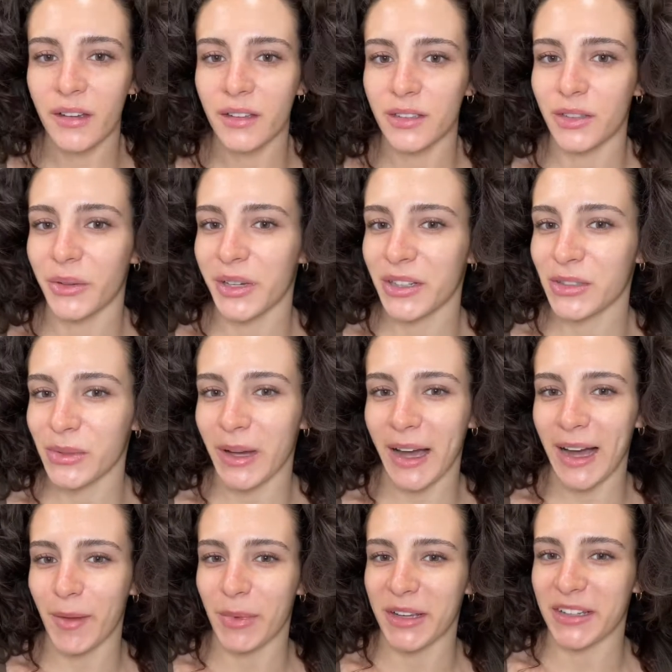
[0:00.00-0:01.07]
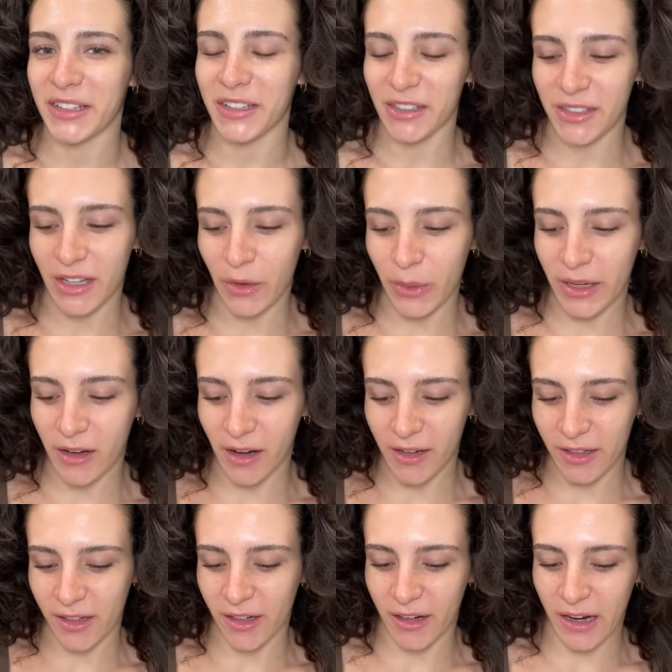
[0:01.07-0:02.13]
So here's what happened. Here's how we
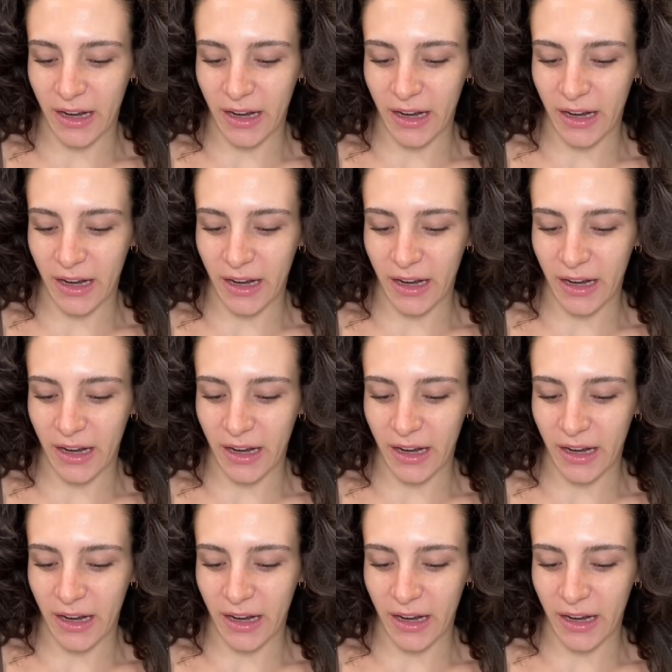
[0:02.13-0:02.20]
got here.